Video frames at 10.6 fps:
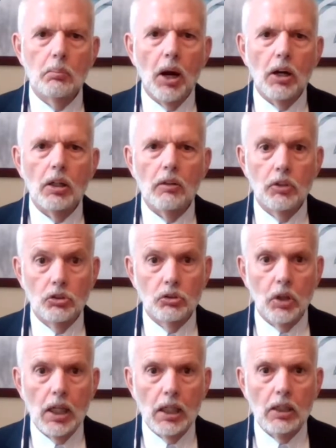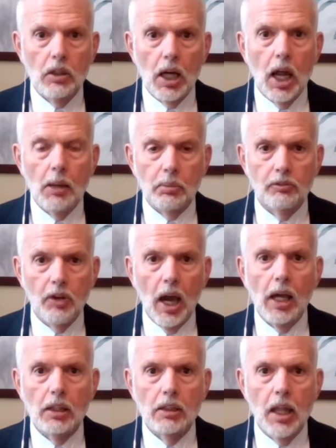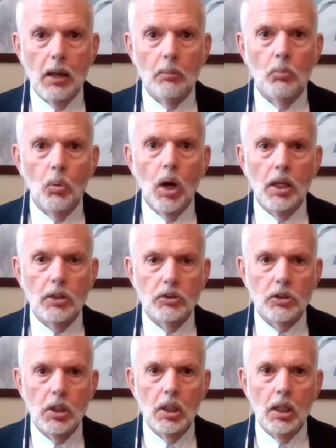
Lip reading: part of the training that I provided them was